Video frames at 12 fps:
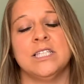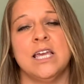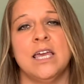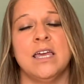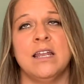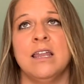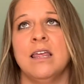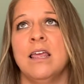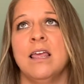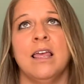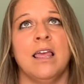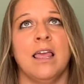And
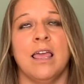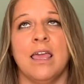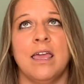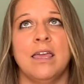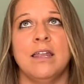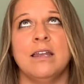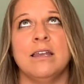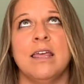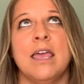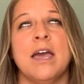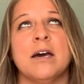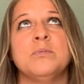it
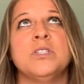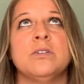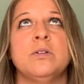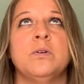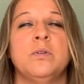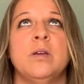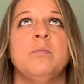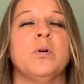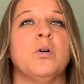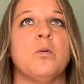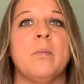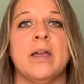absolutely
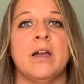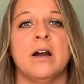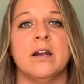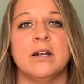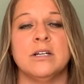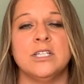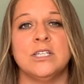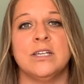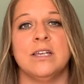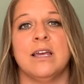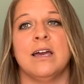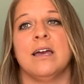broke my heart.
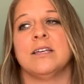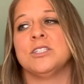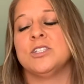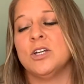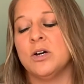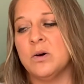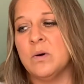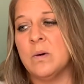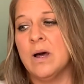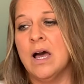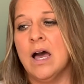So